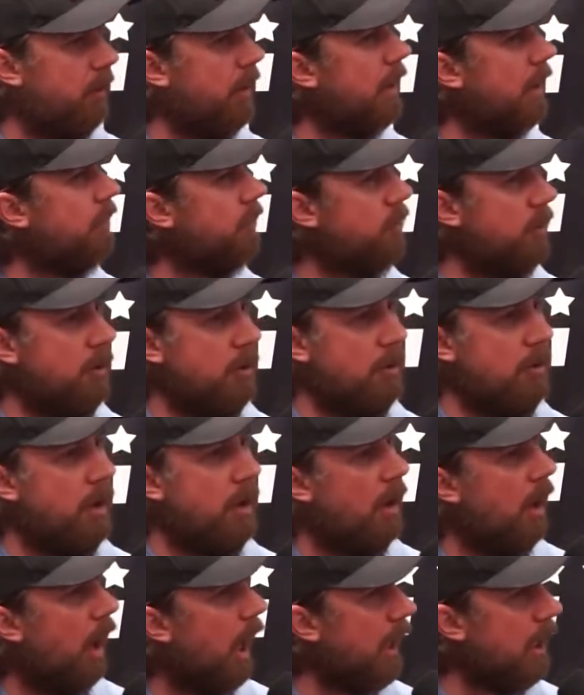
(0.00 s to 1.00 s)
They're like,
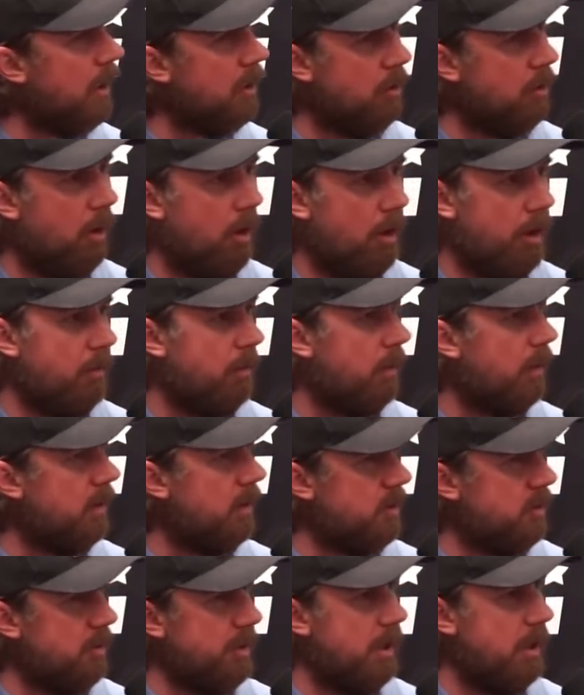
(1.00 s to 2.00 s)
dude, I hear Hollywood
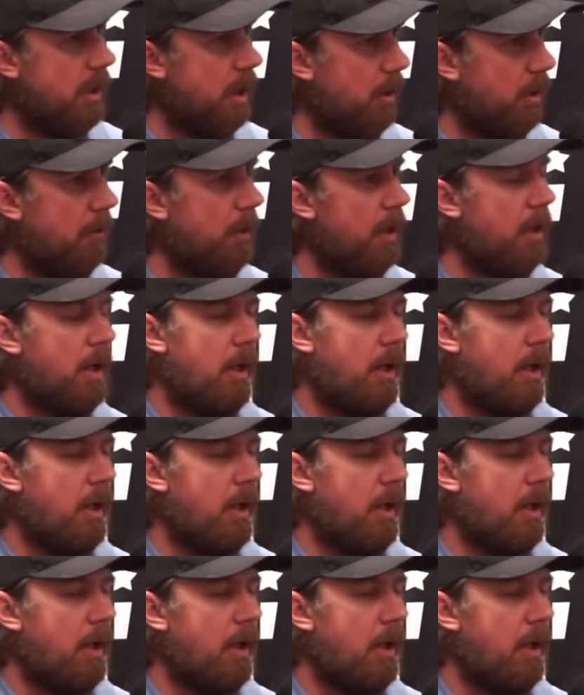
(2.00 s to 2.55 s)
is who you know.